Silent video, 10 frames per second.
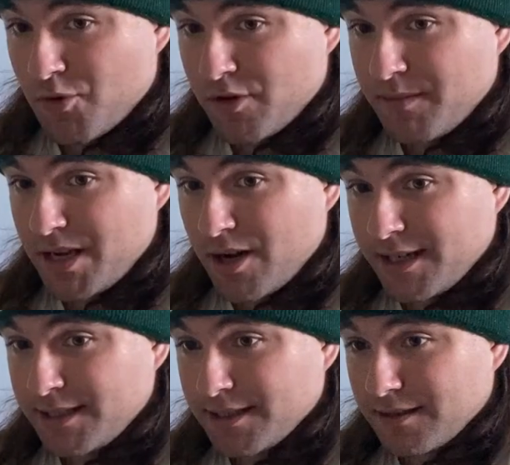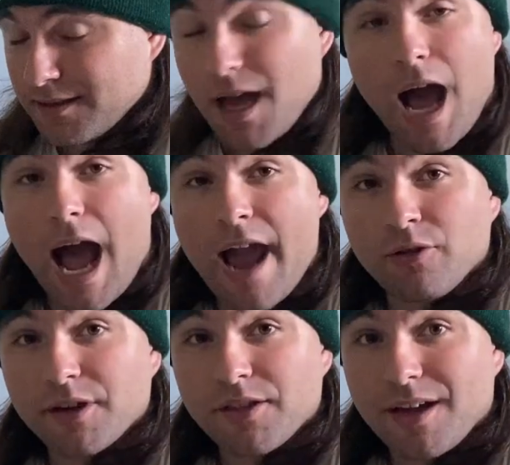I'm going to be honest, I
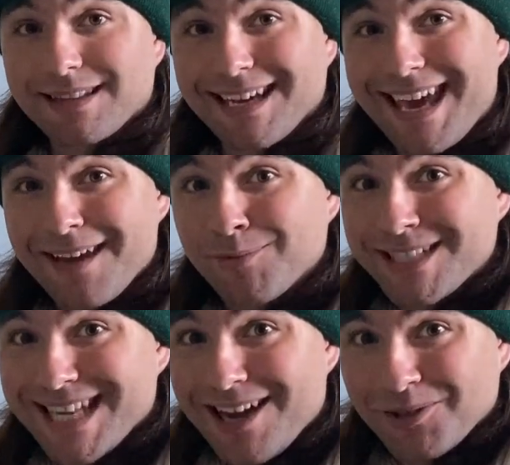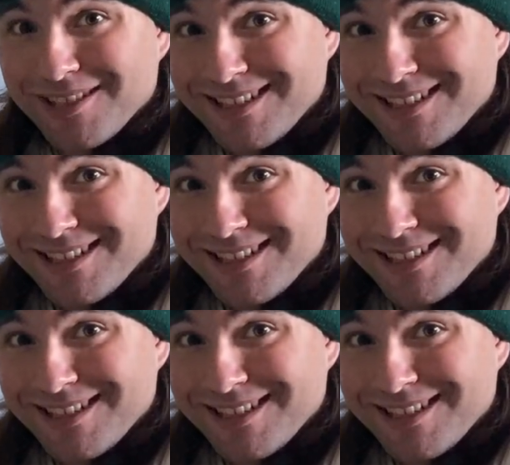already thought that game was out.